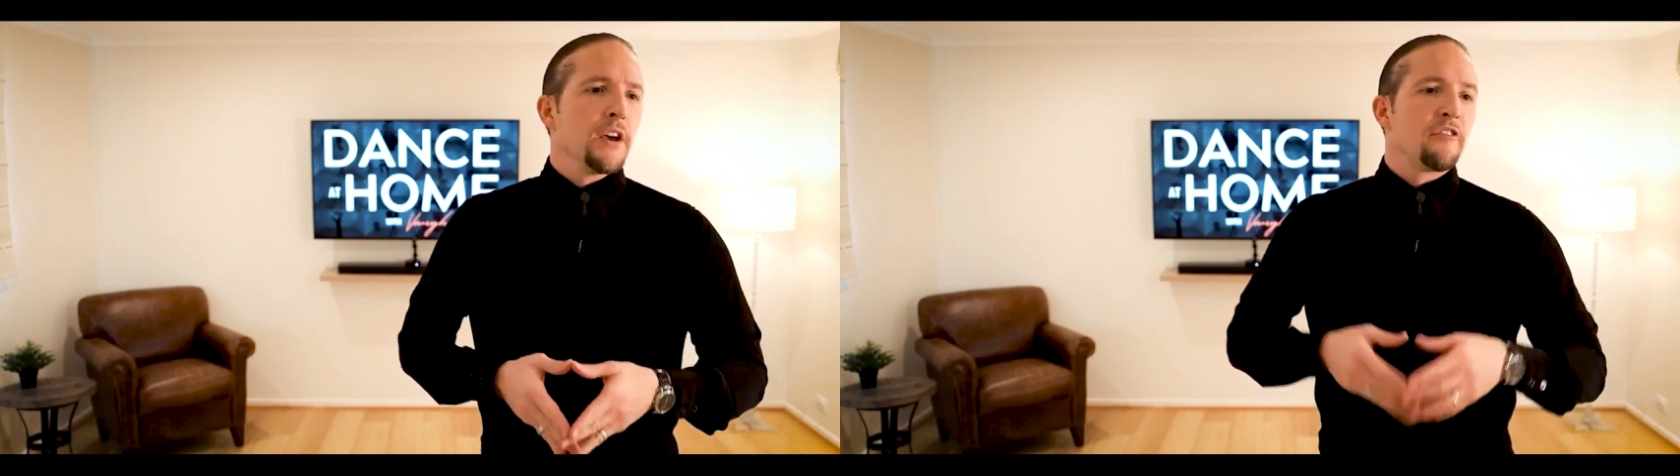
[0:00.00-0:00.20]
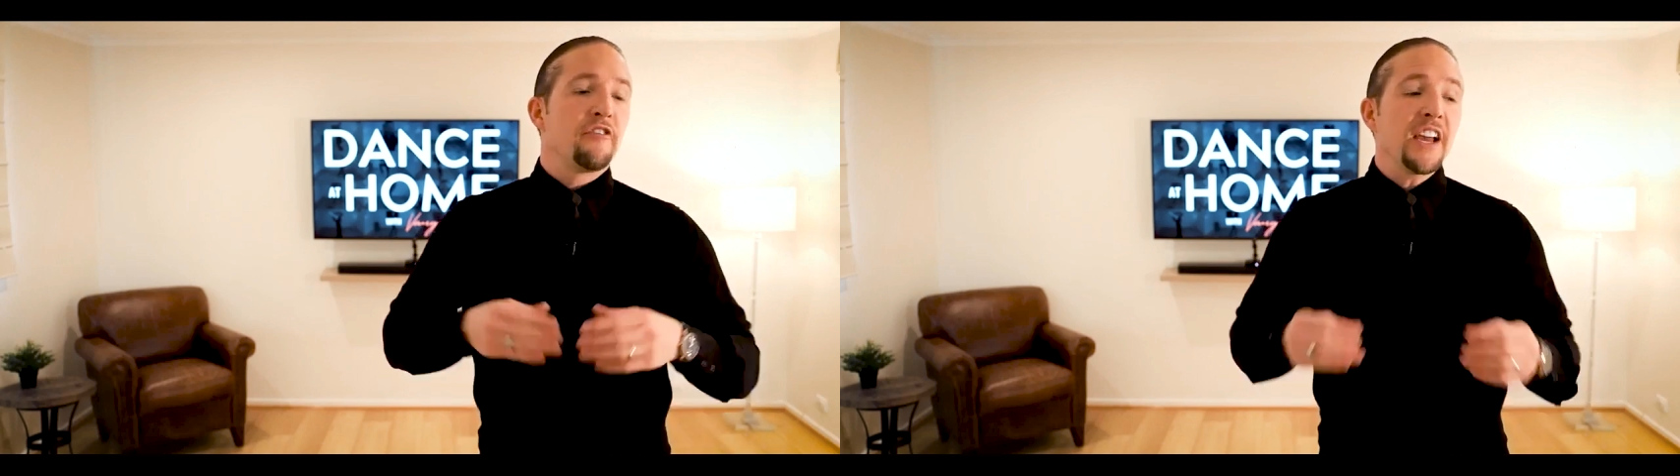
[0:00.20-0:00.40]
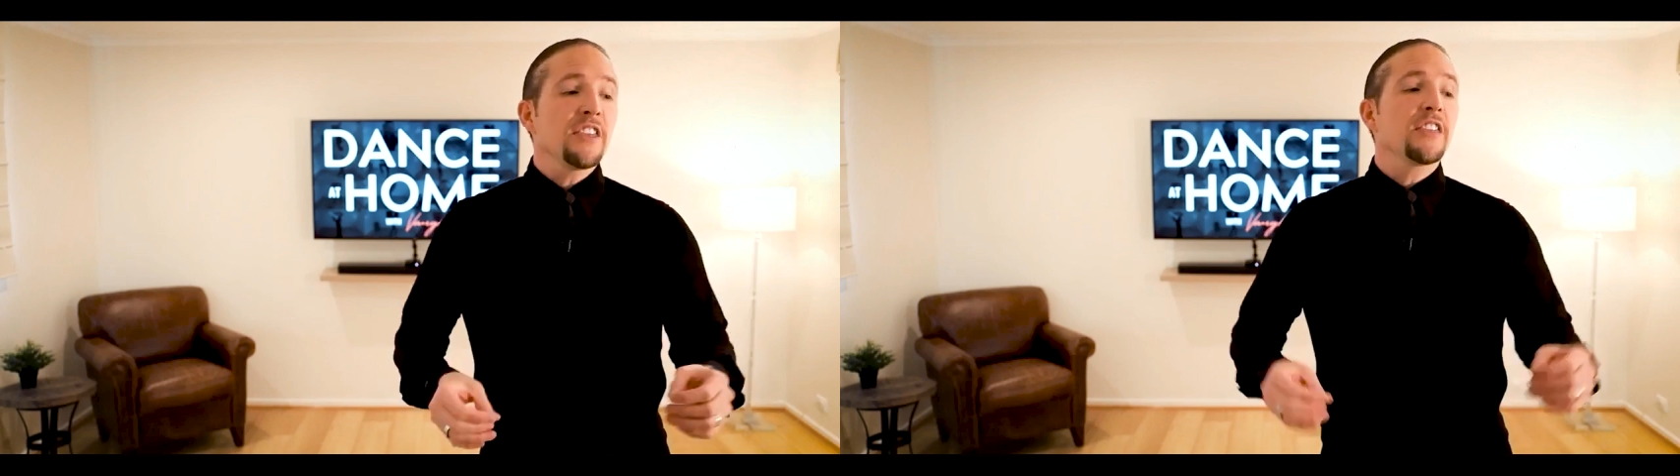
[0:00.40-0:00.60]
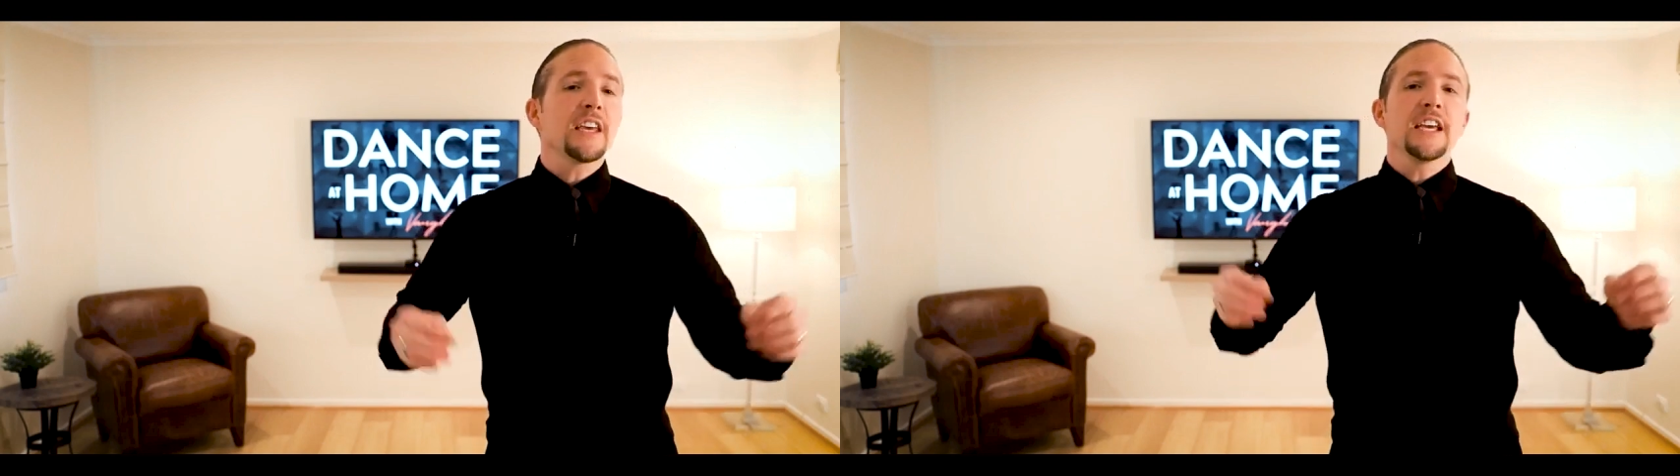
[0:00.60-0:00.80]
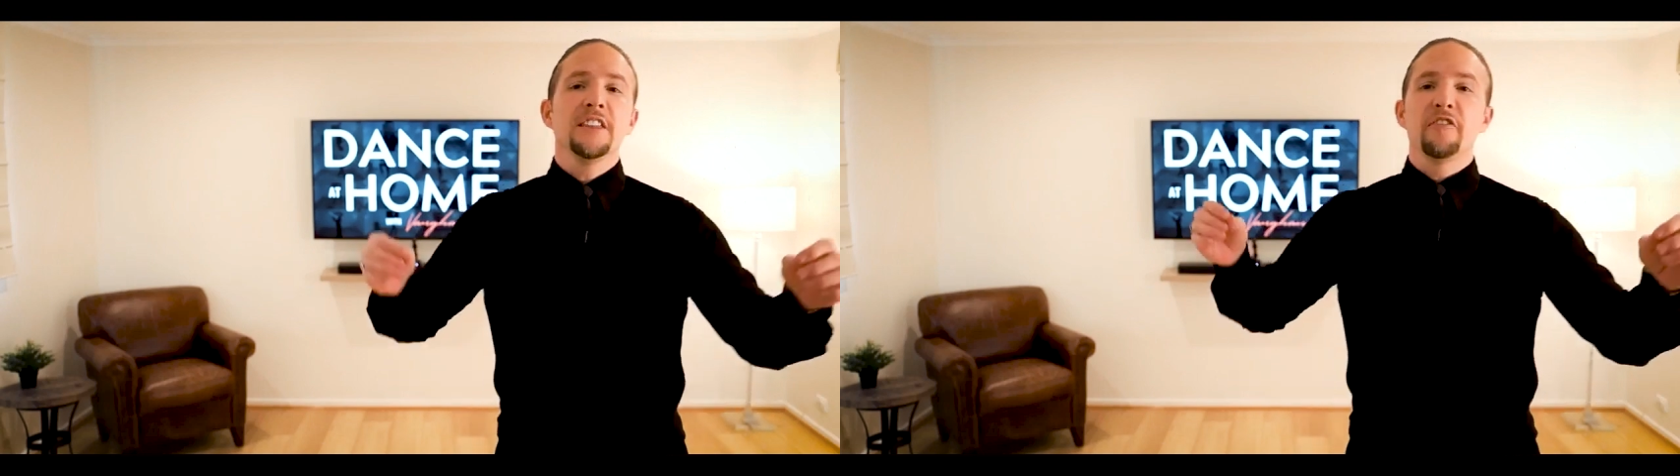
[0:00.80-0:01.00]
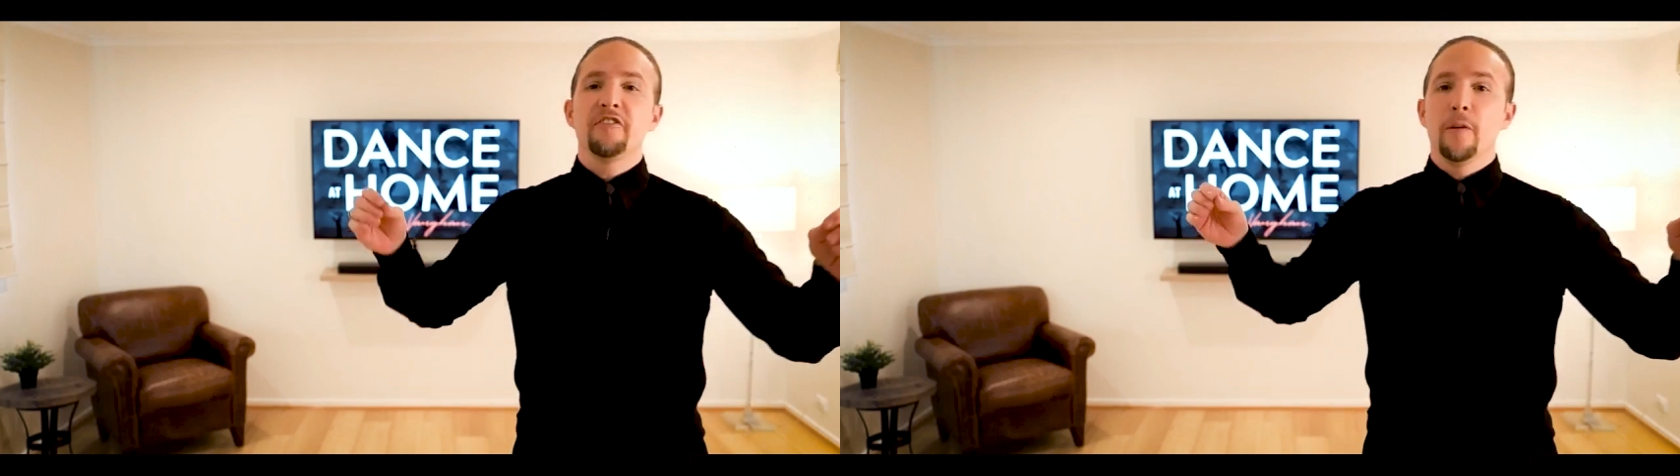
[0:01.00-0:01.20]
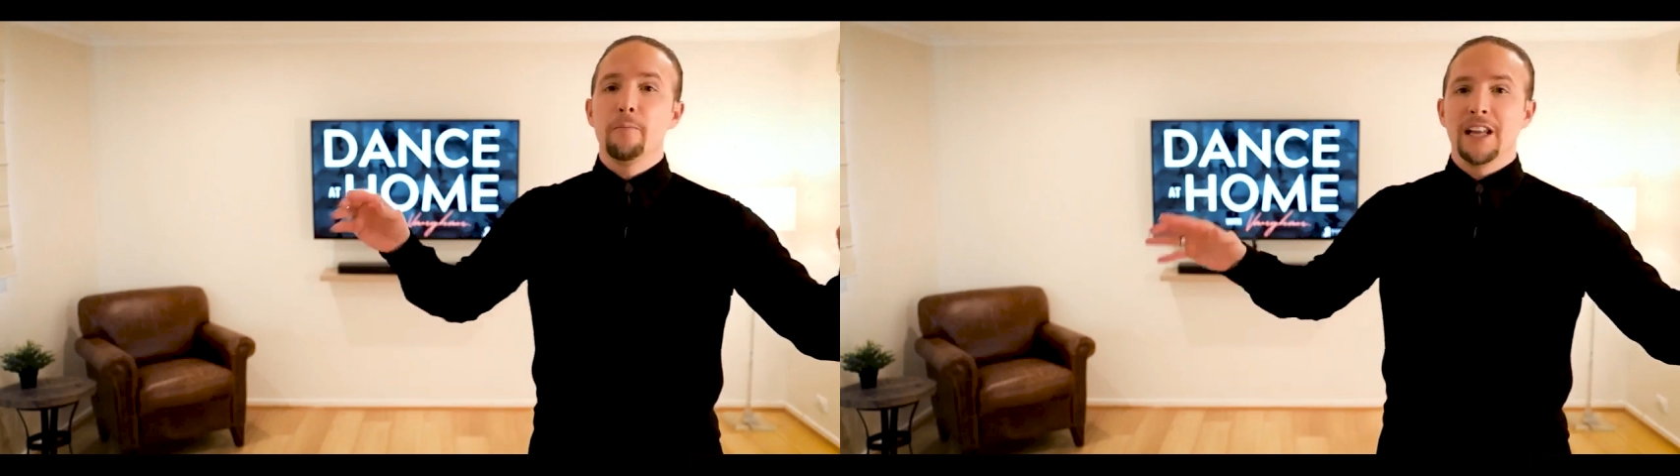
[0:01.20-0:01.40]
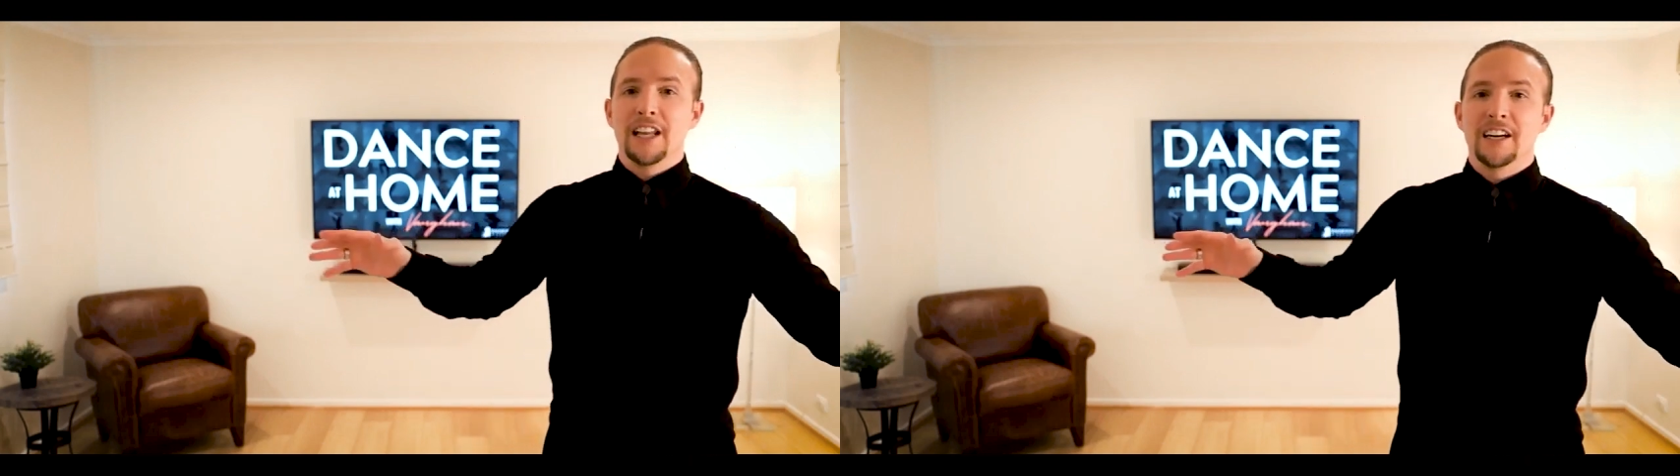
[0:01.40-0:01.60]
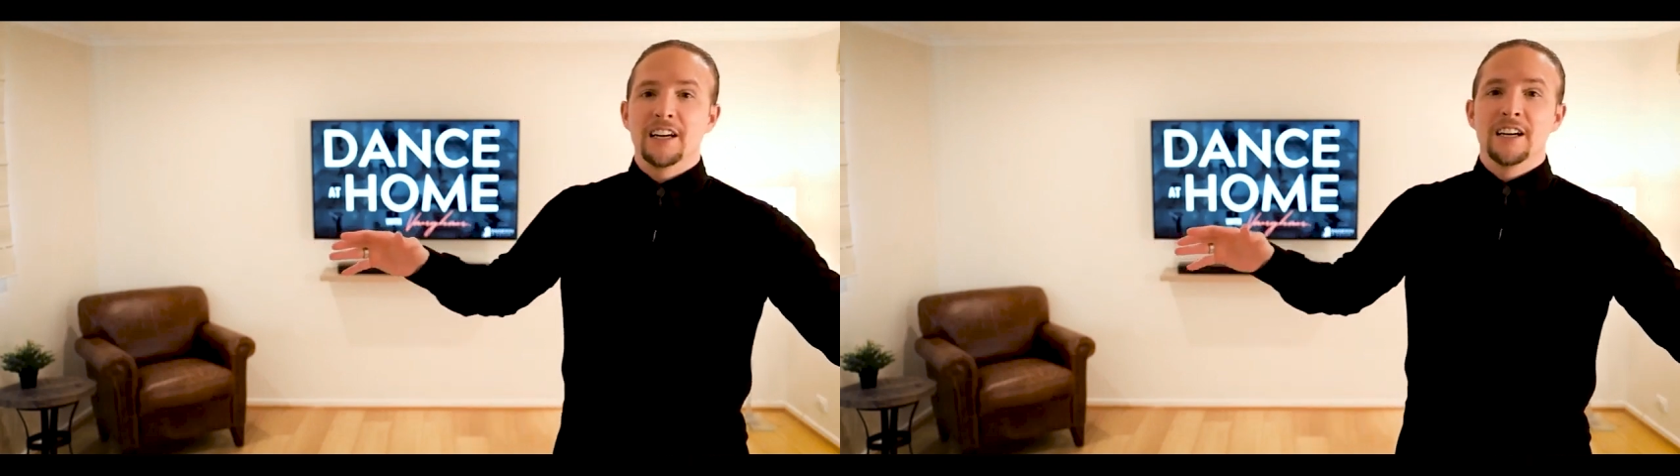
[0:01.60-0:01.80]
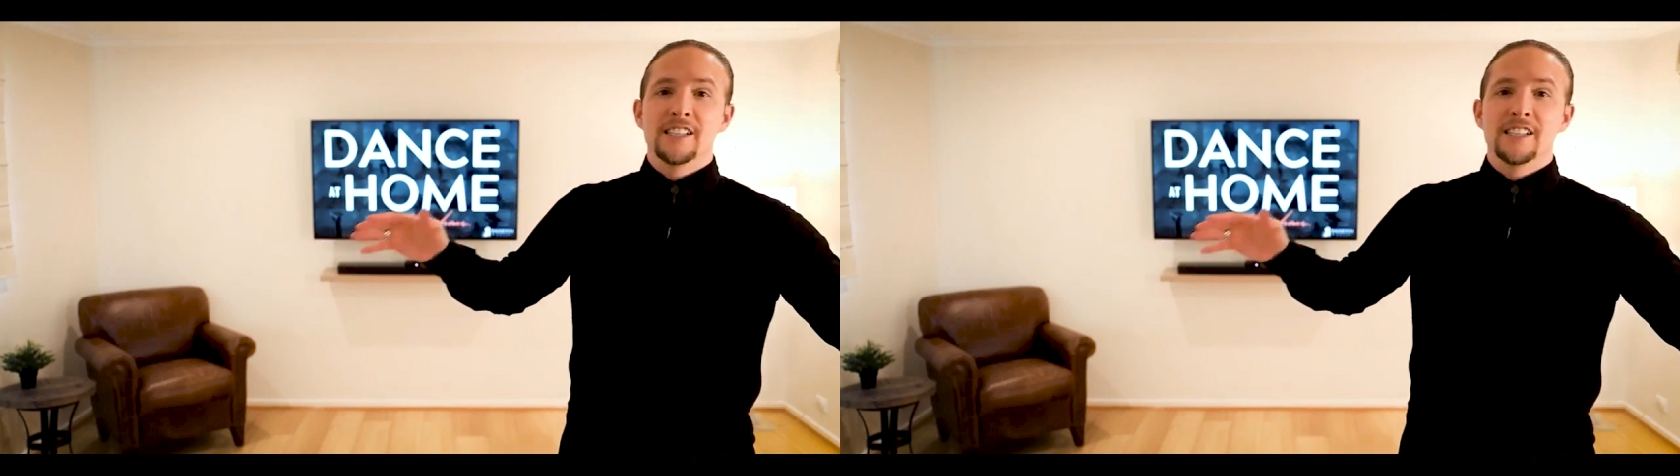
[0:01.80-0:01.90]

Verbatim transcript: Faith in the familiar